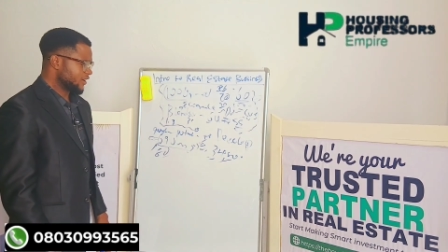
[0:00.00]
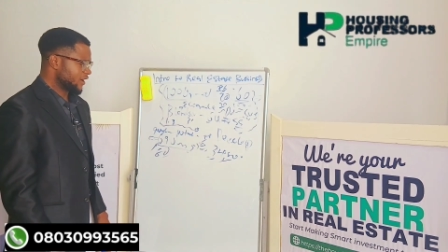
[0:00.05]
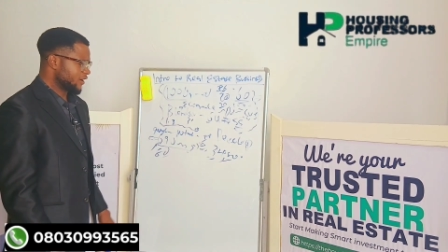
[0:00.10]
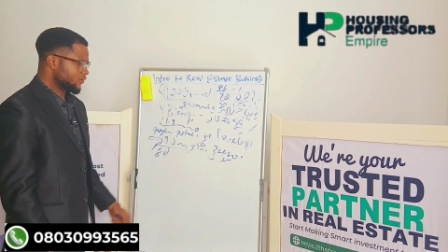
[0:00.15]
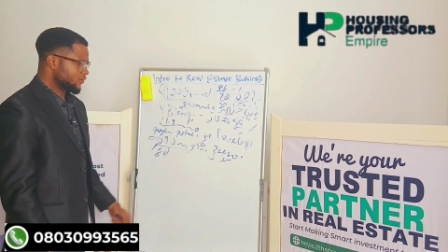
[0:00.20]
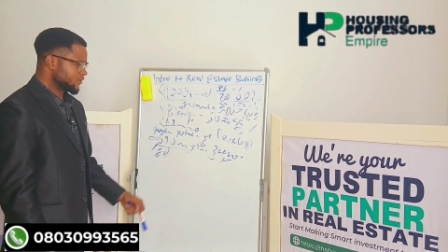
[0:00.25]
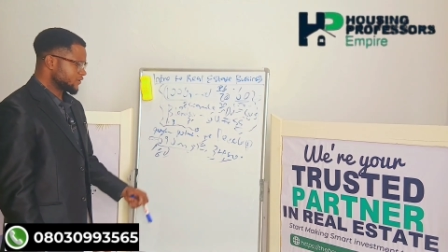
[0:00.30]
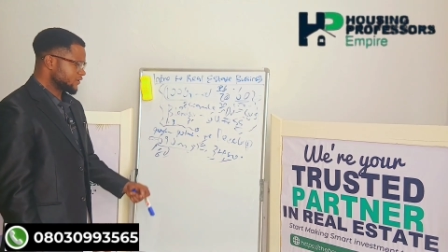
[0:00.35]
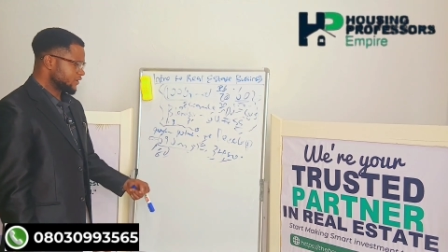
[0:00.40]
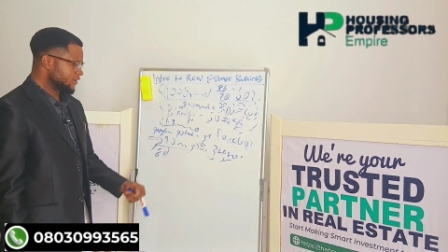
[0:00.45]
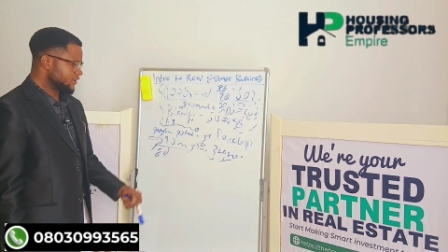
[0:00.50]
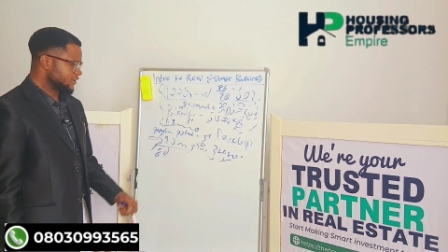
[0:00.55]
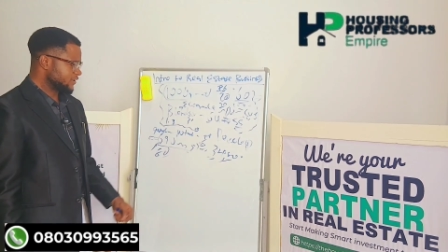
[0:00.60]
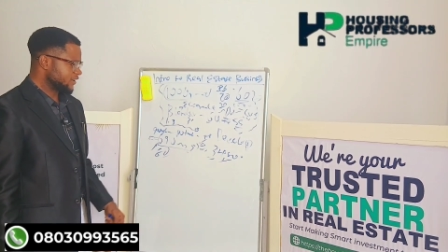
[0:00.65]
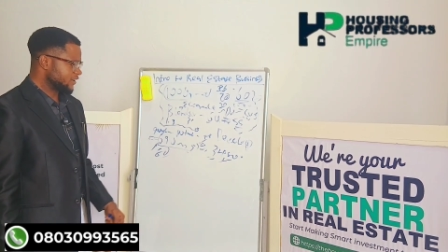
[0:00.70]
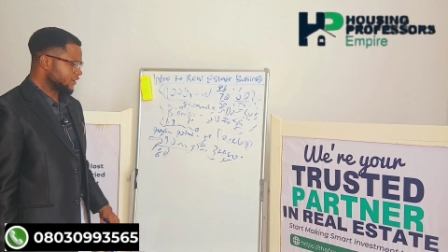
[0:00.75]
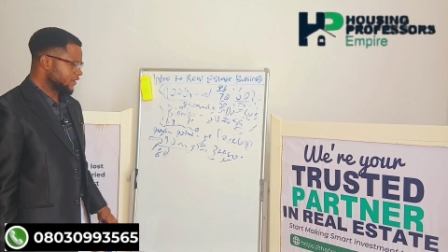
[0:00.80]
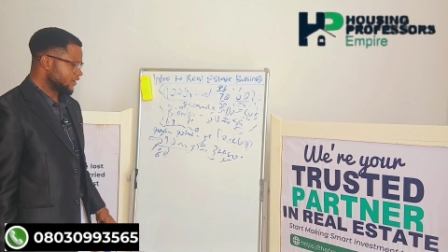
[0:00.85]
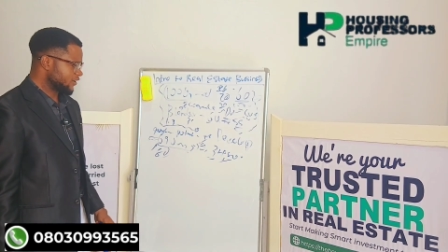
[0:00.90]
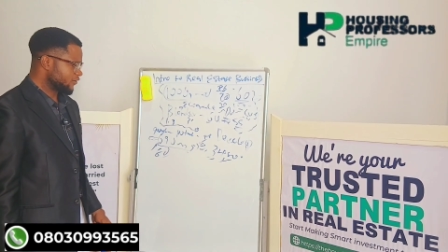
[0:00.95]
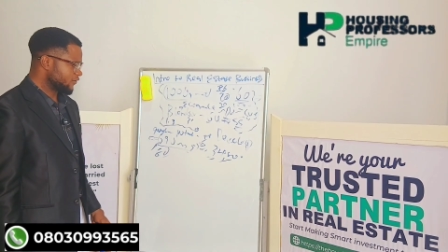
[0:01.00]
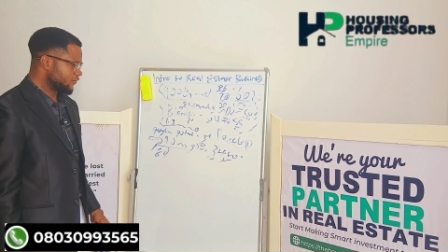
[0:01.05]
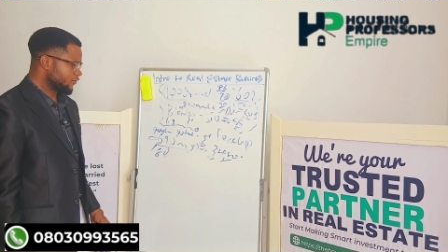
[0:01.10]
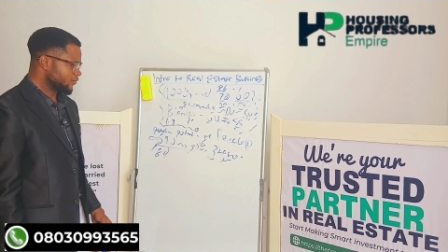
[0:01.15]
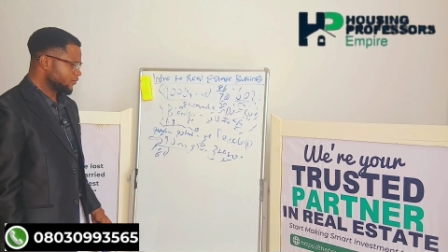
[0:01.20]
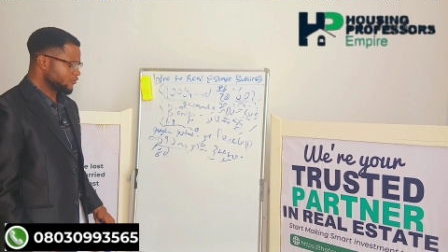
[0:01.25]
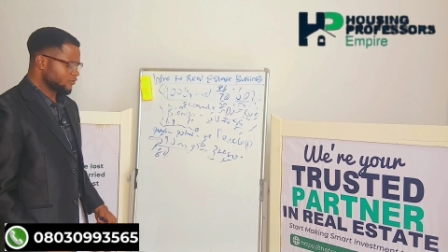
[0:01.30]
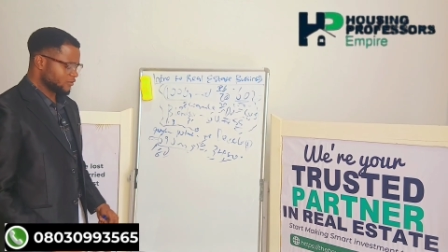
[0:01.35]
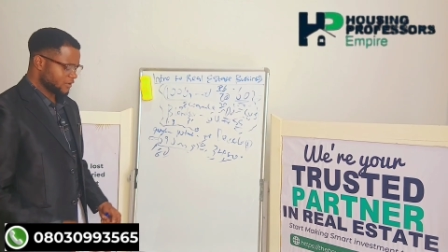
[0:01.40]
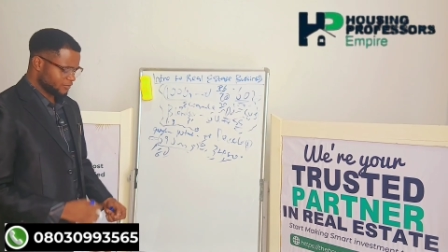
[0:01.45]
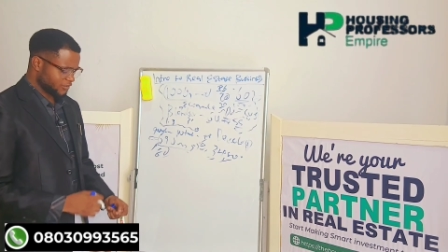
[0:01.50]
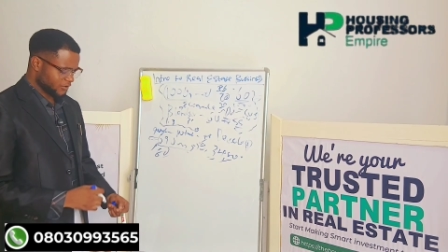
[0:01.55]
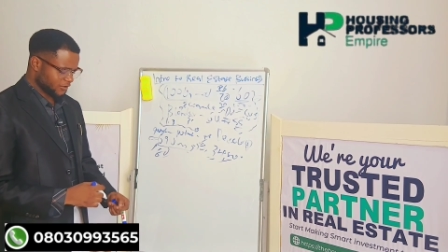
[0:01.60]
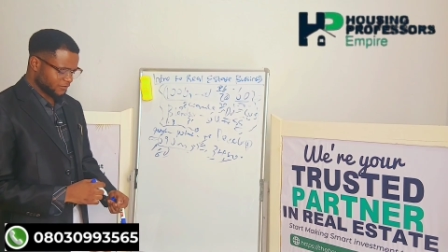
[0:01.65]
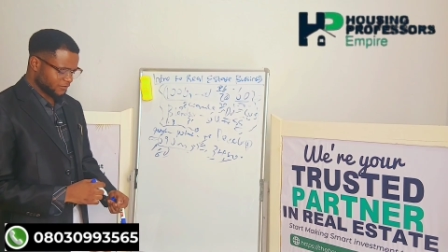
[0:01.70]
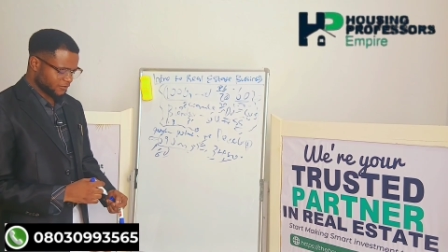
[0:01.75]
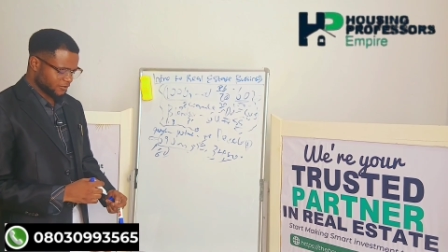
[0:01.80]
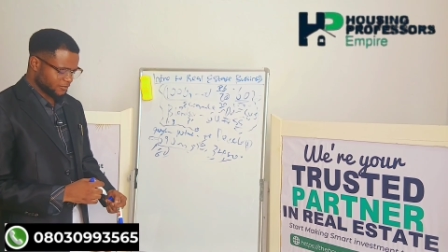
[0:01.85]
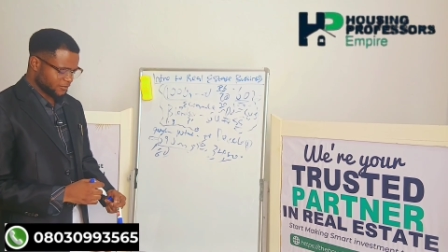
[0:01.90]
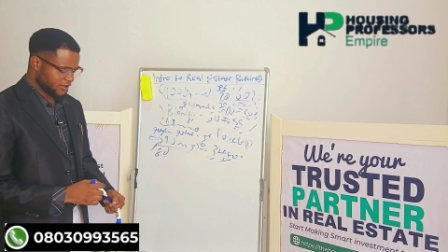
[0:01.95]
I was getting a gain of up to
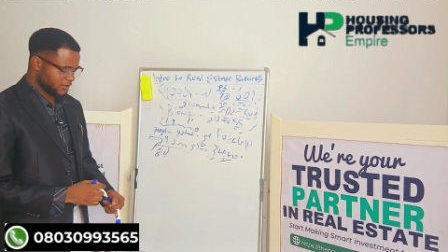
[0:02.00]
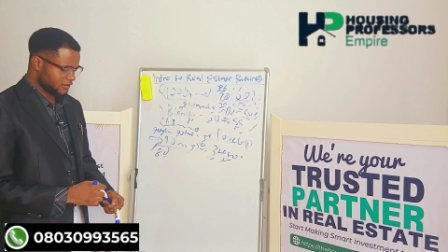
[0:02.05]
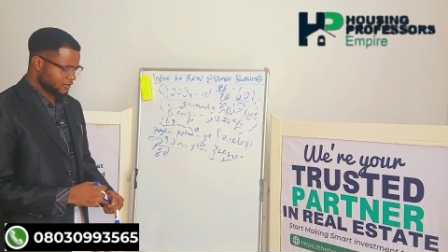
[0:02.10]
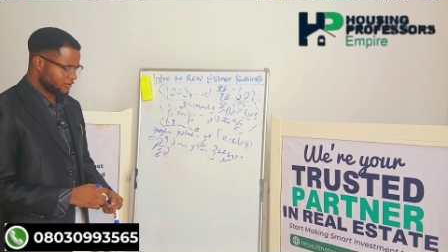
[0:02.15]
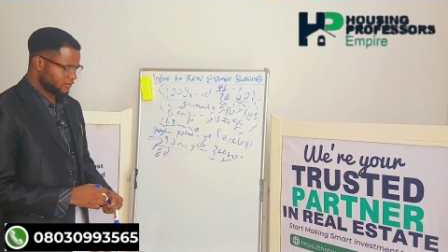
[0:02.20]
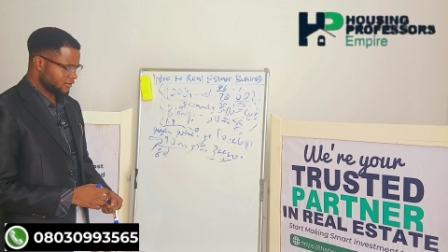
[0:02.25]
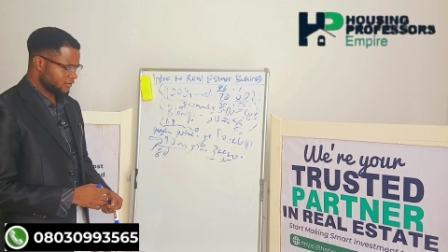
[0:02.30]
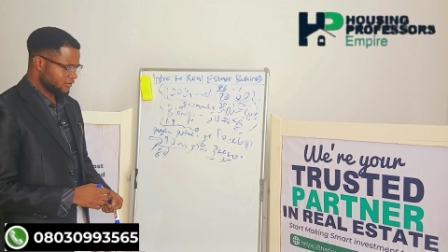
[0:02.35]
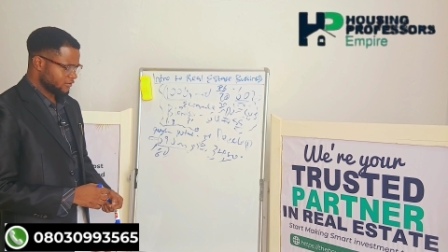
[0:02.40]
1.4 million